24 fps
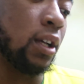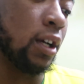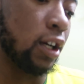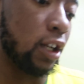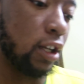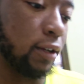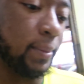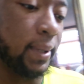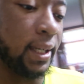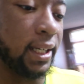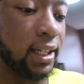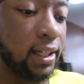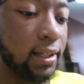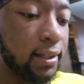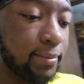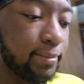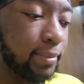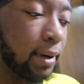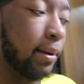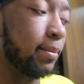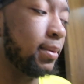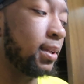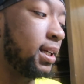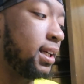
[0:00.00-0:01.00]
They're gonna
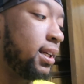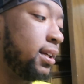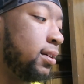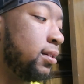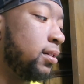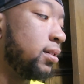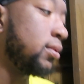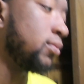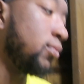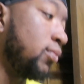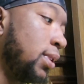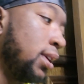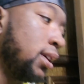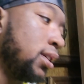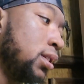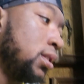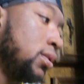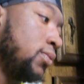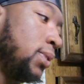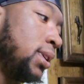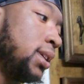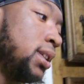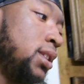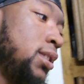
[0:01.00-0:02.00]
be probably, one,
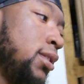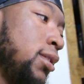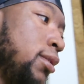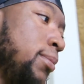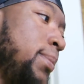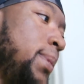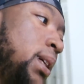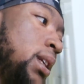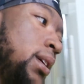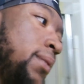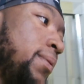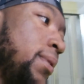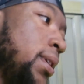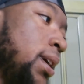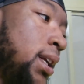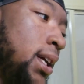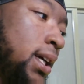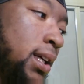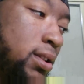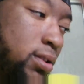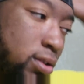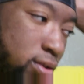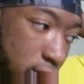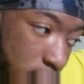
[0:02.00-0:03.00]
one's gonna be in the front,
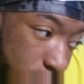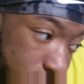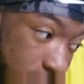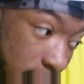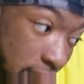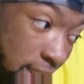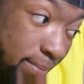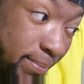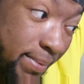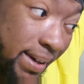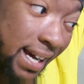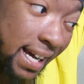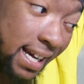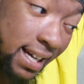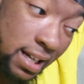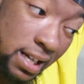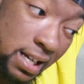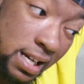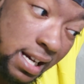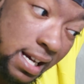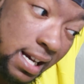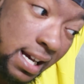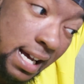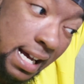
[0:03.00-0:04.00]
the other's gonna be in the back.
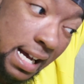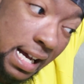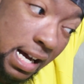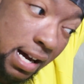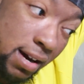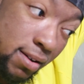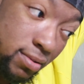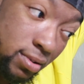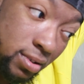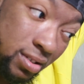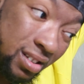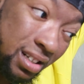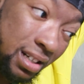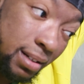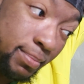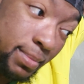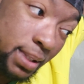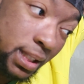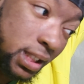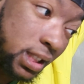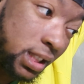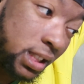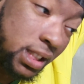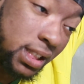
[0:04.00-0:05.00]
I don't know how
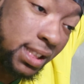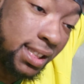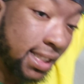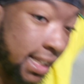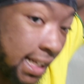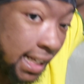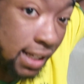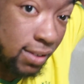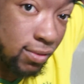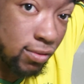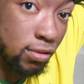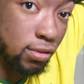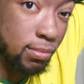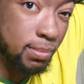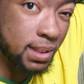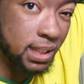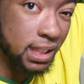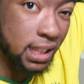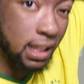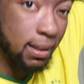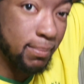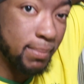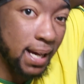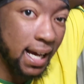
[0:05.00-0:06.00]
much seat room
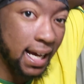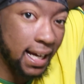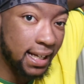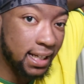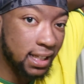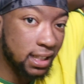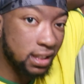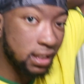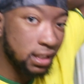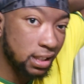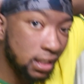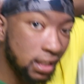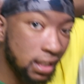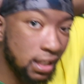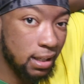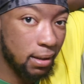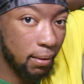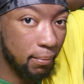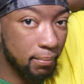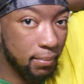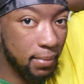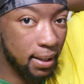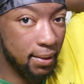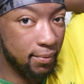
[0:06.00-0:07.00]
is in the back
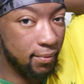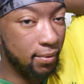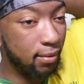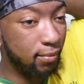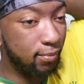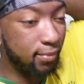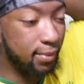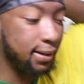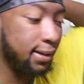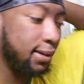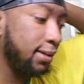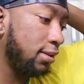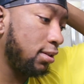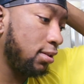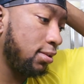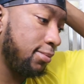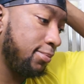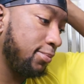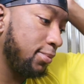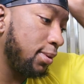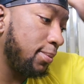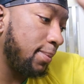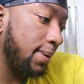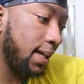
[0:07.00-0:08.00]
but we'll,
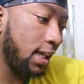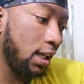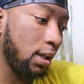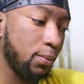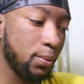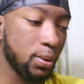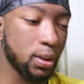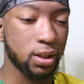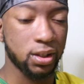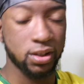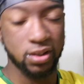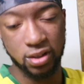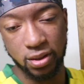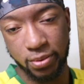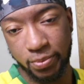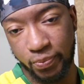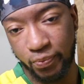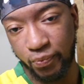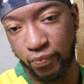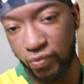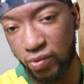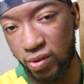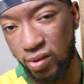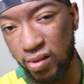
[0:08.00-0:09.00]
we'll, we'll make it work.
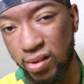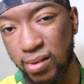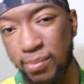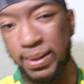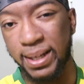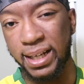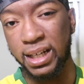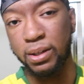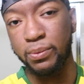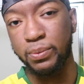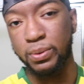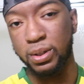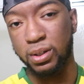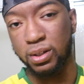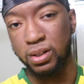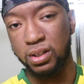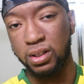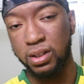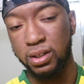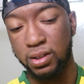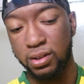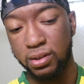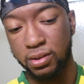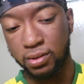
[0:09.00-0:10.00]
We'll make it
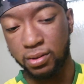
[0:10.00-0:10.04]
work.